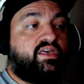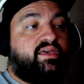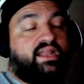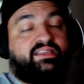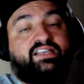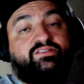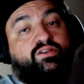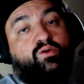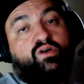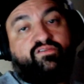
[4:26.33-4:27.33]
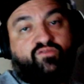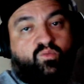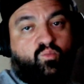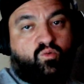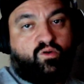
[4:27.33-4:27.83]
I think that's what they're going for
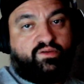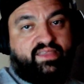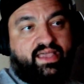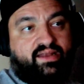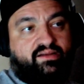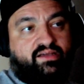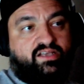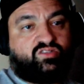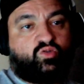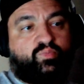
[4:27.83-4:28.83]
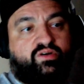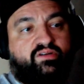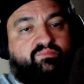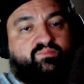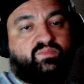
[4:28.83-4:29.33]
more than a super
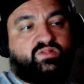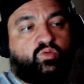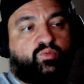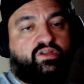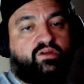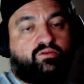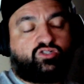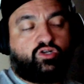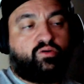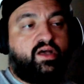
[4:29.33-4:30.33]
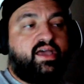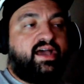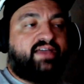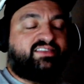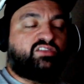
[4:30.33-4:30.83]
superhero show.
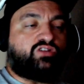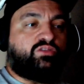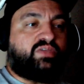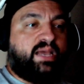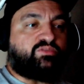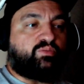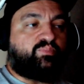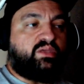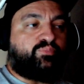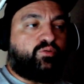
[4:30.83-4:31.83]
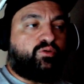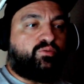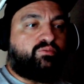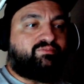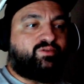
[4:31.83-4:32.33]
I think they're trying to capture people
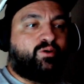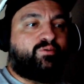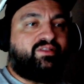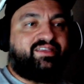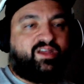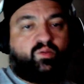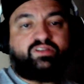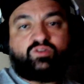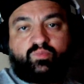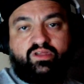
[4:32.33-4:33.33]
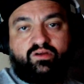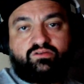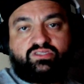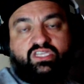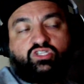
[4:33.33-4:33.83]
who don't really care about superheroes.
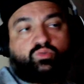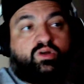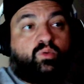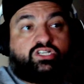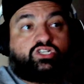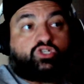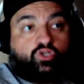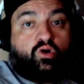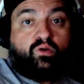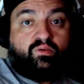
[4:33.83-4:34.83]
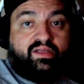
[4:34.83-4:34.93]
They just want to watch a show.